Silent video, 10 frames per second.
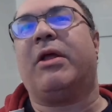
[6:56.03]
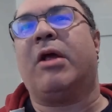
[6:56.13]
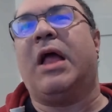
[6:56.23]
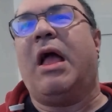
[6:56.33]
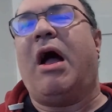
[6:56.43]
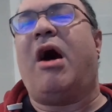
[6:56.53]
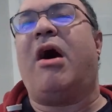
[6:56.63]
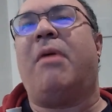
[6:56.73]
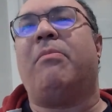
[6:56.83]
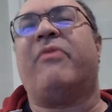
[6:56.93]
A
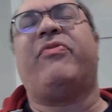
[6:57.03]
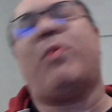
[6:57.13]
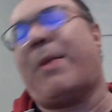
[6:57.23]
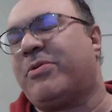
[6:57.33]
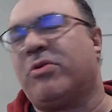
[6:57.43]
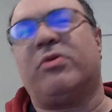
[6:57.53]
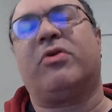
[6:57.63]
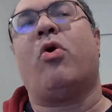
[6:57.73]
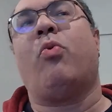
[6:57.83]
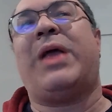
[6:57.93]
few episodes ago, we
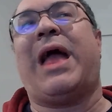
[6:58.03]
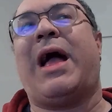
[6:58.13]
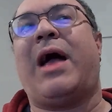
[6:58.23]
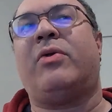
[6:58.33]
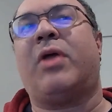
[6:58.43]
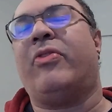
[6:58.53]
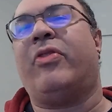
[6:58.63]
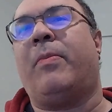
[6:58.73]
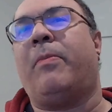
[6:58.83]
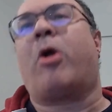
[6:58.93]
had The
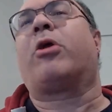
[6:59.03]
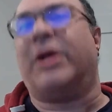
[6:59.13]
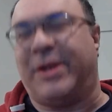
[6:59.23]
Bargain.